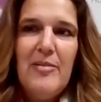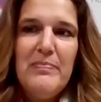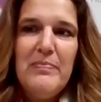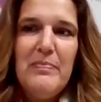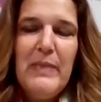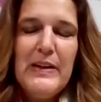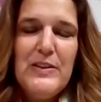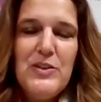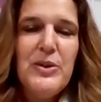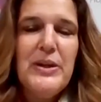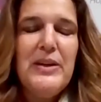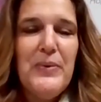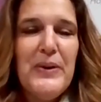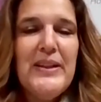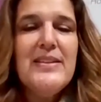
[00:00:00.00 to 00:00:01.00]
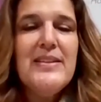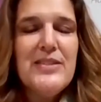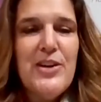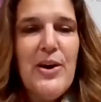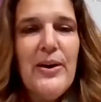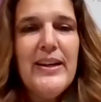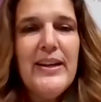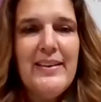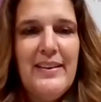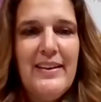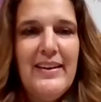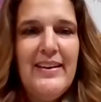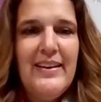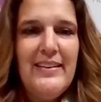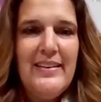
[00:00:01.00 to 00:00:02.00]
My journey really started
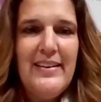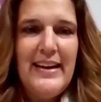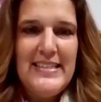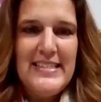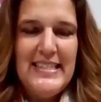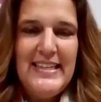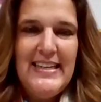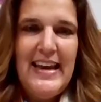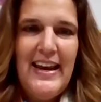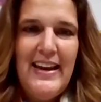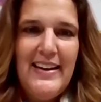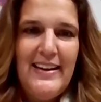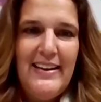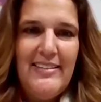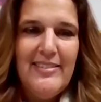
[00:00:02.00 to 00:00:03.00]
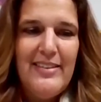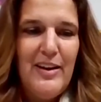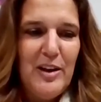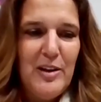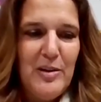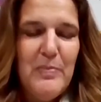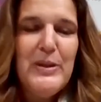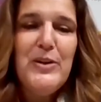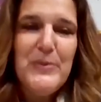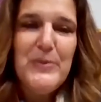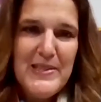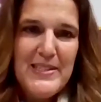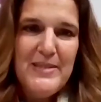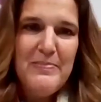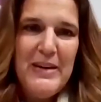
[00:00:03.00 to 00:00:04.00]
in 1980,
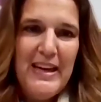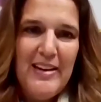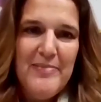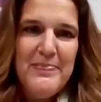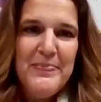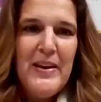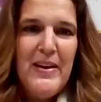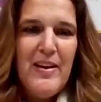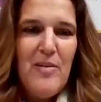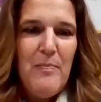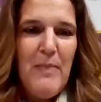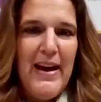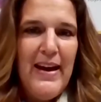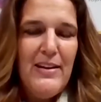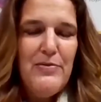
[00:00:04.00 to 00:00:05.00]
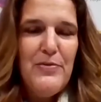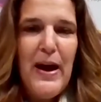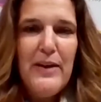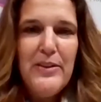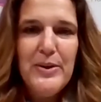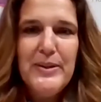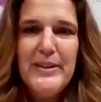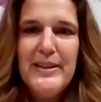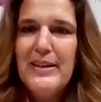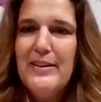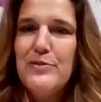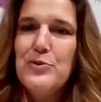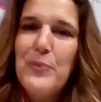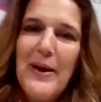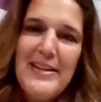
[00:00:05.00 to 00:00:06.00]
unbeknownst to me. My father
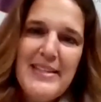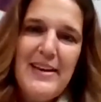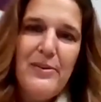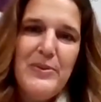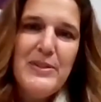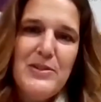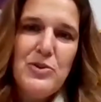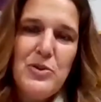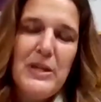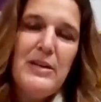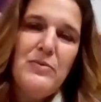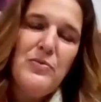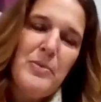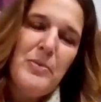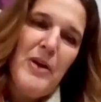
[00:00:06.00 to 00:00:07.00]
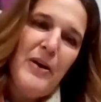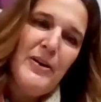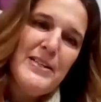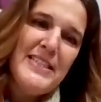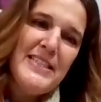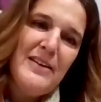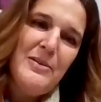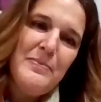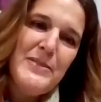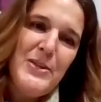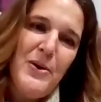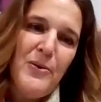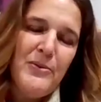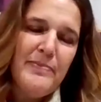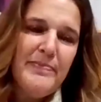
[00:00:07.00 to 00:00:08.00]
lived right down the street from the Art Tatum
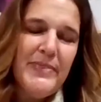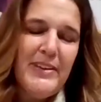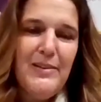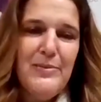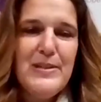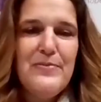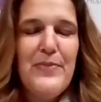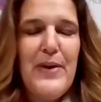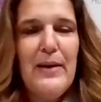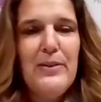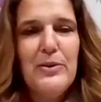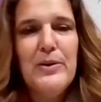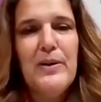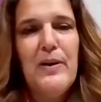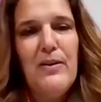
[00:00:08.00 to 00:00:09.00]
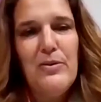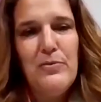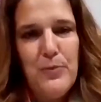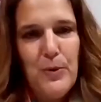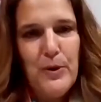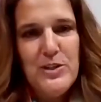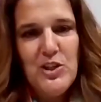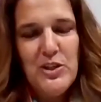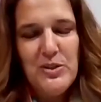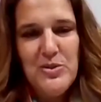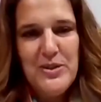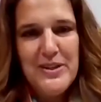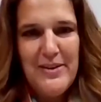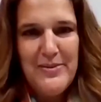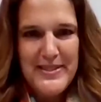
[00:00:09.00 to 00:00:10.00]
Zone. He was a father of 4
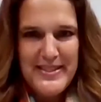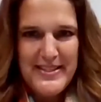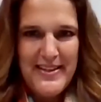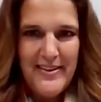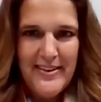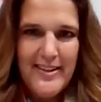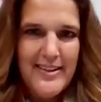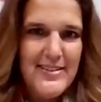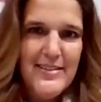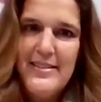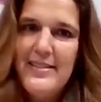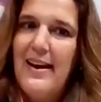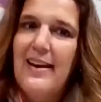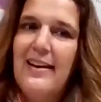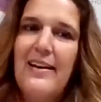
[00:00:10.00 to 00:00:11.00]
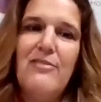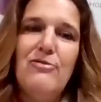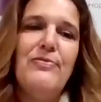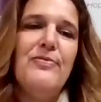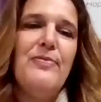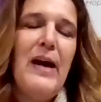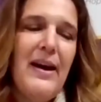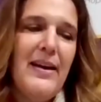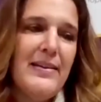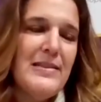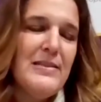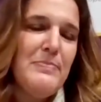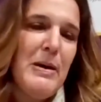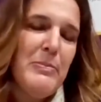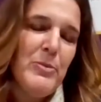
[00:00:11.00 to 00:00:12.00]
children. I was the youngest. I have
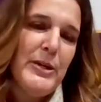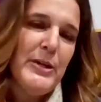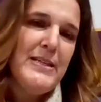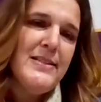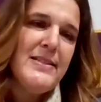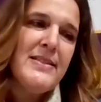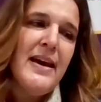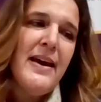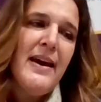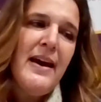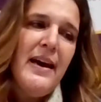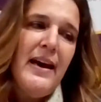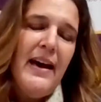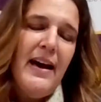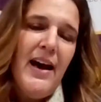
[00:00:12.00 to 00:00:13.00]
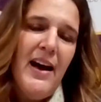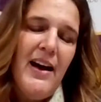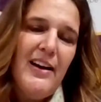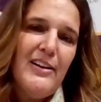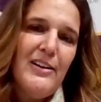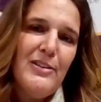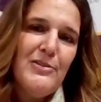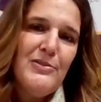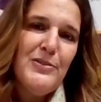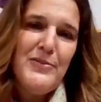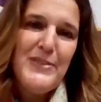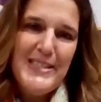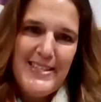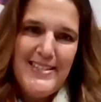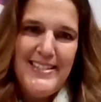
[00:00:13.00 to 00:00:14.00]
fond memories of
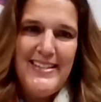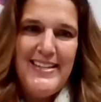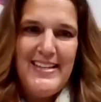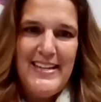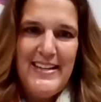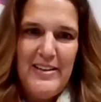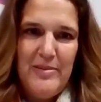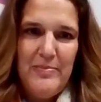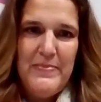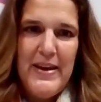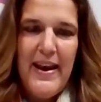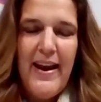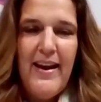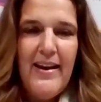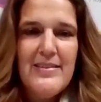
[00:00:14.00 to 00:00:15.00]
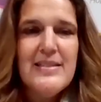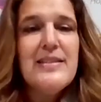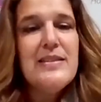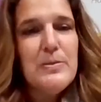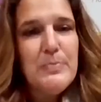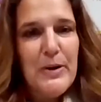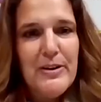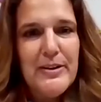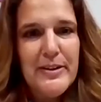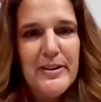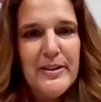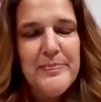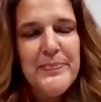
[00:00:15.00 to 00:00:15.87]
visiting him and his partner.